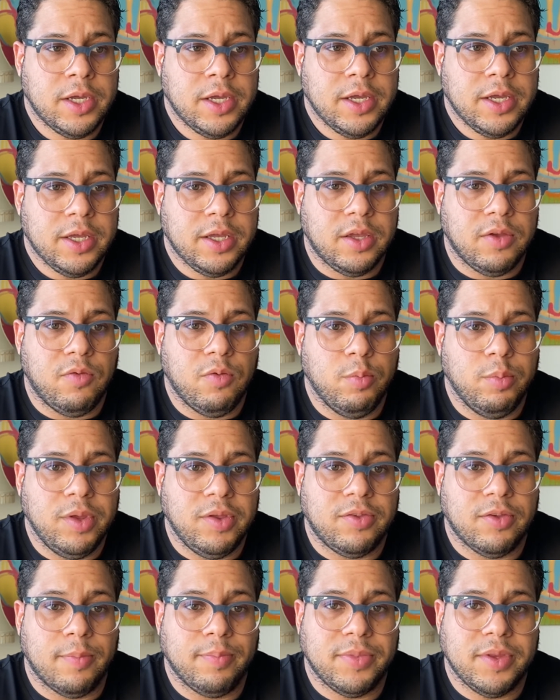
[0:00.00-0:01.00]
giving me
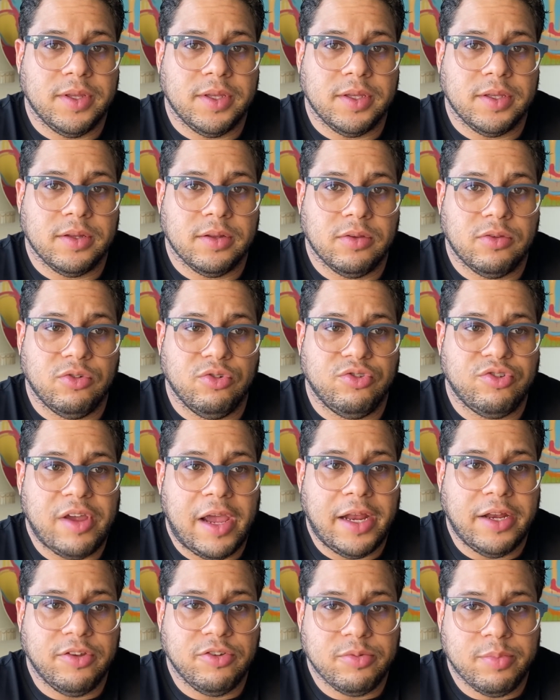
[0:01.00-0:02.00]
something to
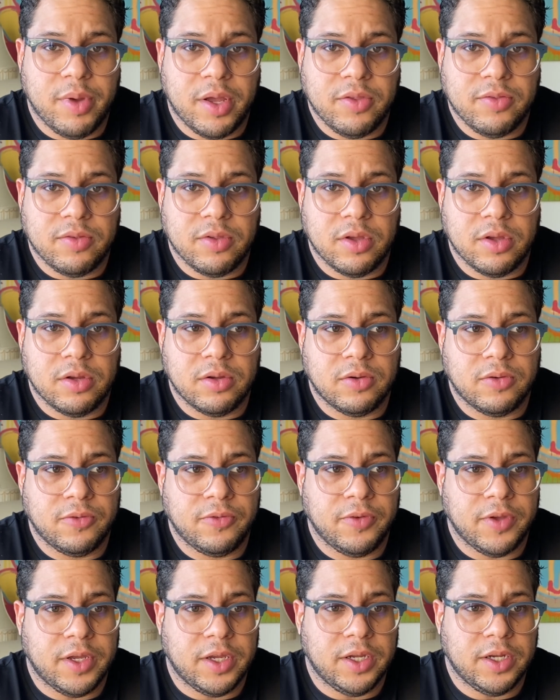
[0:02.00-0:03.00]
challenge myself,
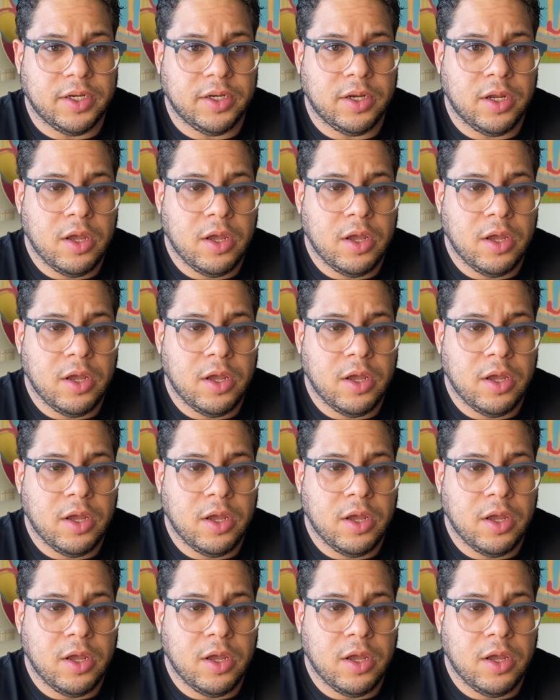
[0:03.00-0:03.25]
and